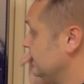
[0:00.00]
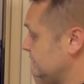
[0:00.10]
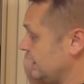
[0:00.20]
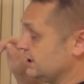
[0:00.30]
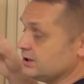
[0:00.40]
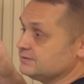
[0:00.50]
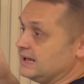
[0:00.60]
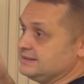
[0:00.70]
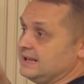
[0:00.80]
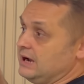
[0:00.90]
Take care of
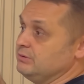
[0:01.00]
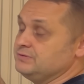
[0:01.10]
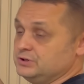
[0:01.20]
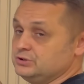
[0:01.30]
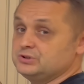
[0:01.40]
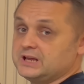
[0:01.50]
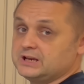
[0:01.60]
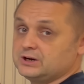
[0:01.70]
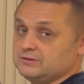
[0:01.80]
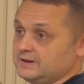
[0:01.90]
that now if you need to take
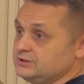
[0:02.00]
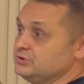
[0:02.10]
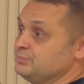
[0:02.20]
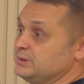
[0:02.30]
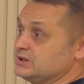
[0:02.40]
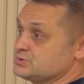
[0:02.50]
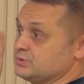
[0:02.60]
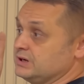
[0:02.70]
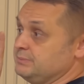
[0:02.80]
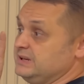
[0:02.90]
care of it, because we're
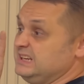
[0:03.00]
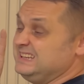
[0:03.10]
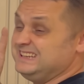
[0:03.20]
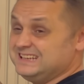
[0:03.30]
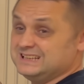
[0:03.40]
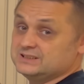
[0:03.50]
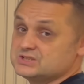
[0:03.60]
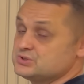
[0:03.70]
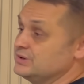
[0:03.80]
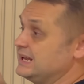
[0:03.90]
going to be needing
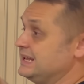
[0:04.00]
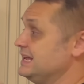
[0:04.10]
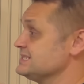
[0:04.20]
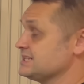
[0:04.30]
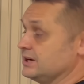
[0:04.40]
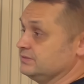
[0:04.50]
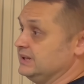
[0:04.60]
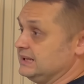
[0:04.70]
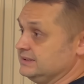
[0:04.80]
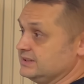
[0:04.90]
this to get inside of the
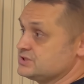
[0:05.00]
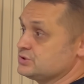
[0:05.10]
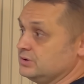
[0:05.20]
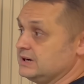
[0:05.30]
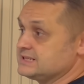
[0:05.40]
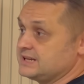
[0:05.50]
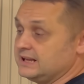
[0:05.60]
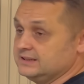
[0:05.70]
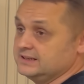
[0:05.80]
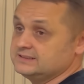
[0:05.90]
Unlinked store. As
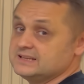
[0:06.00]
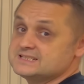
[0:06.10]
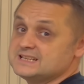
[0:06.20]
Unlinked is